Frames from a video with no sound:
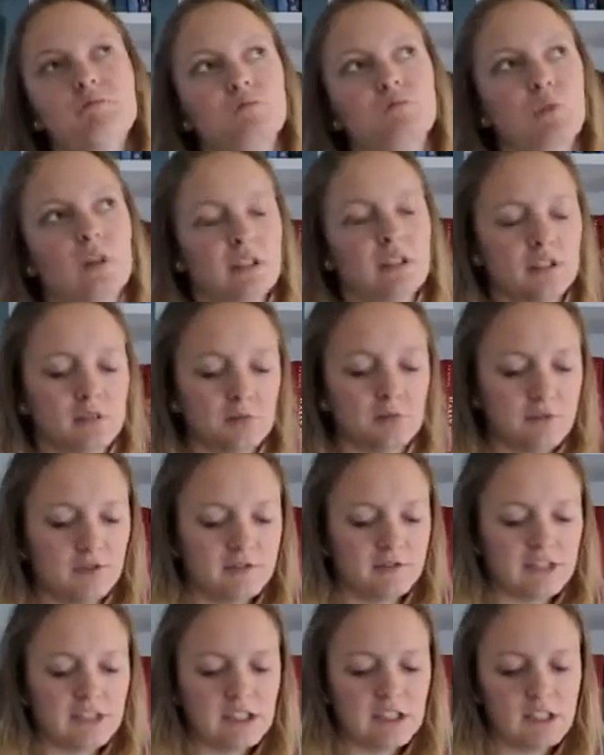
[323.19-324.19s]
the
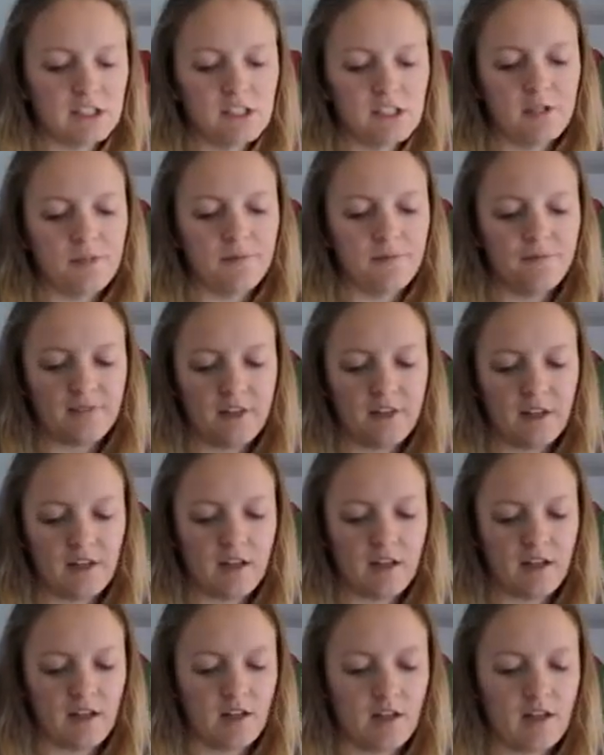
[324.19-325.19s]
movie,
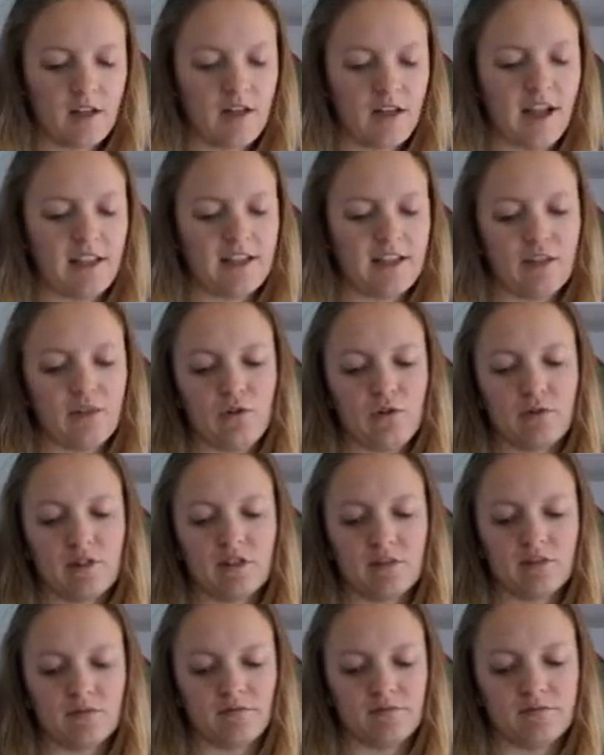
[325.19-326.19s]
and then you
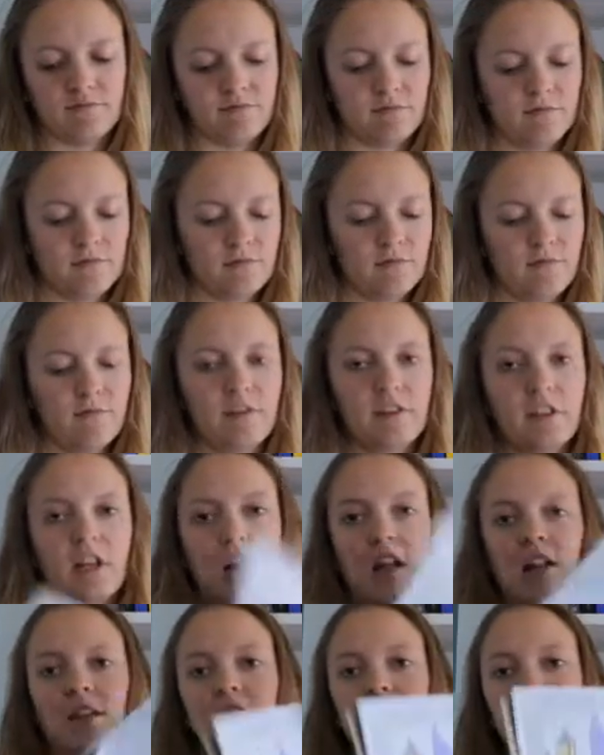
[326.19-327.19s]
can
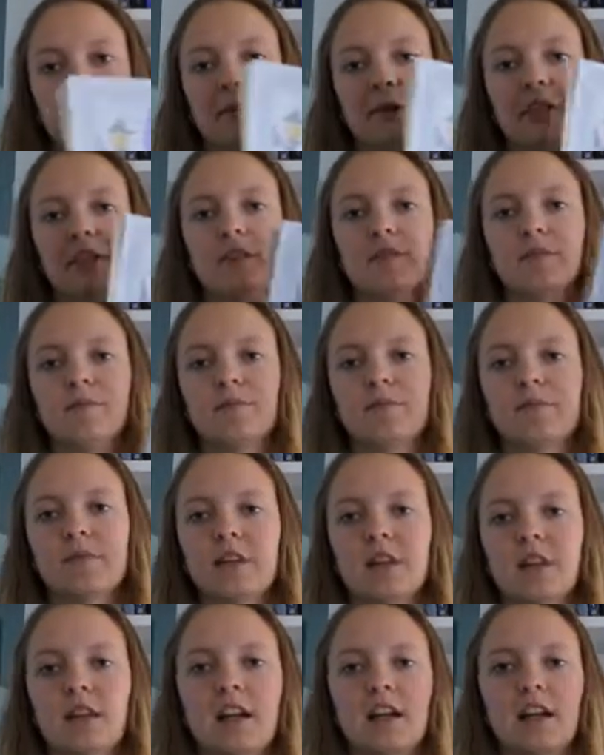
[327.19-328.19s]
color them in,
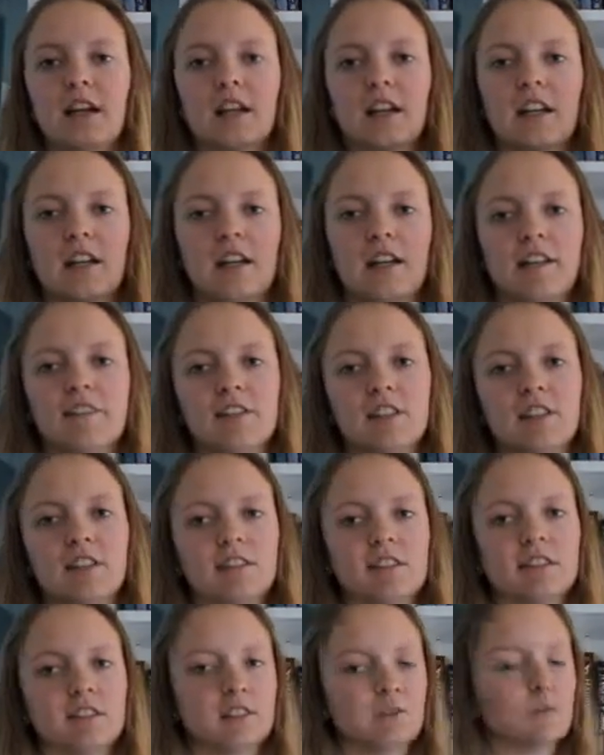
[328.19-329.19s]
like I have done
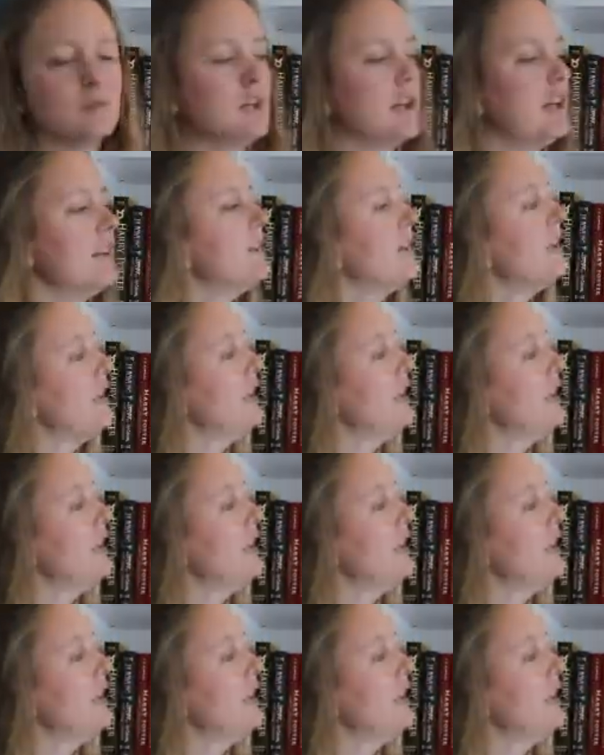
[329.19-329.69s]
on this one.